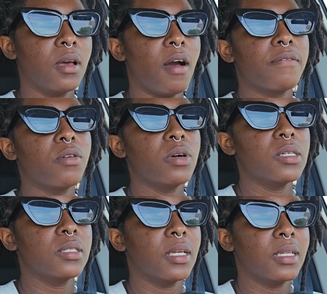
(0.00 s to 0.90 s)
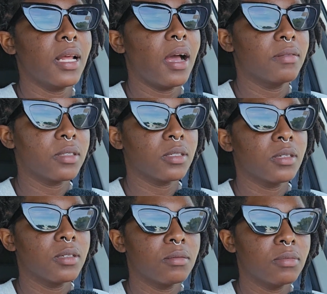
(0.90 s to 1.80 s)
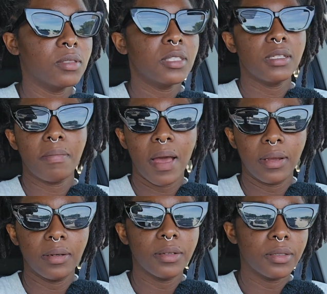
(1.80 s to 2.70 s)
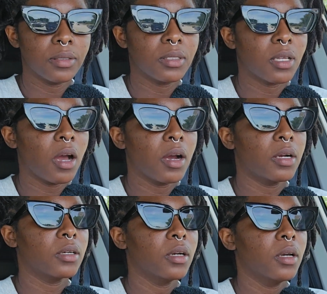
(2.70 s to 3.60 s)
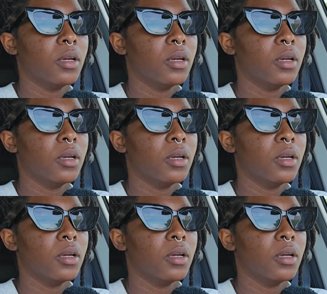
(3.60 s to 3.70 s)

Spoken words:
Of course, you did have some dirty mind nurse or